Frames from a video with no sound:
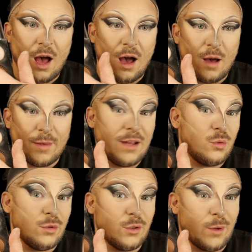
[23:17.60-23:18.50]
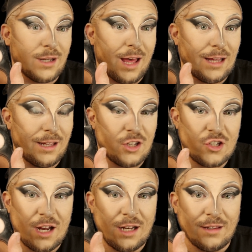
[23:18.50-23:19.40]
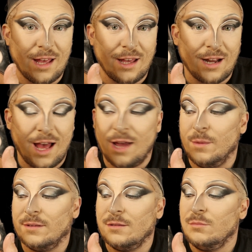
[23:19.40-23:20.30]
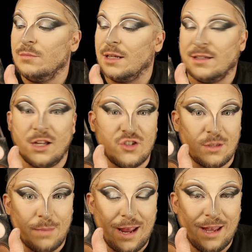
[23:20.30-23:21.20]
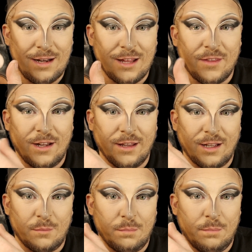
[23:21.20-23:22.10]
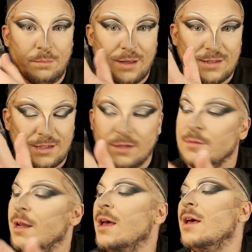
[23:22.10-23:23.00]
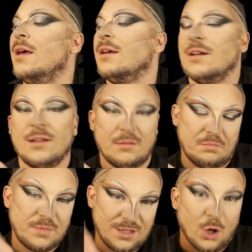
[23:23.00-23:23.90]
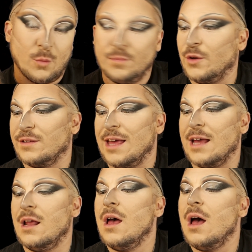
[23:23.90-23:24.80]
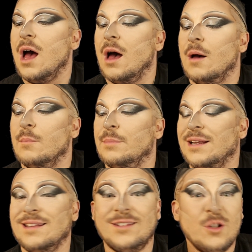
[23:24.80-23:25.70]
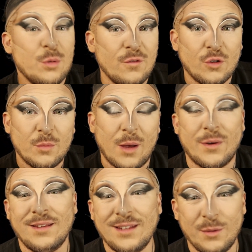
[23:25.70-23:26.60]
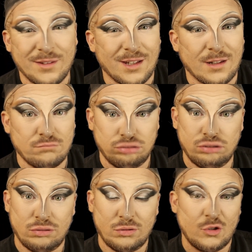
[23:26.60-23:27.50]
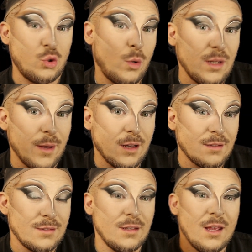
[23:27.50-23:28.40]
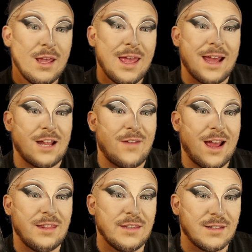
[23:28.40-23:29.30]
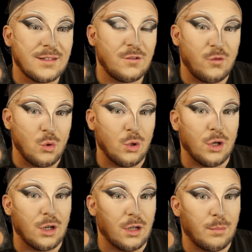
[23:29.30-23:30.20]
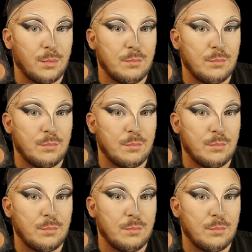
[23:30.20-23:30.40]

It has a really great highlight shade that I was like touching pan and then it like busted. So there's that. But it's super affordable. I want to say it was like $20, and I've had this for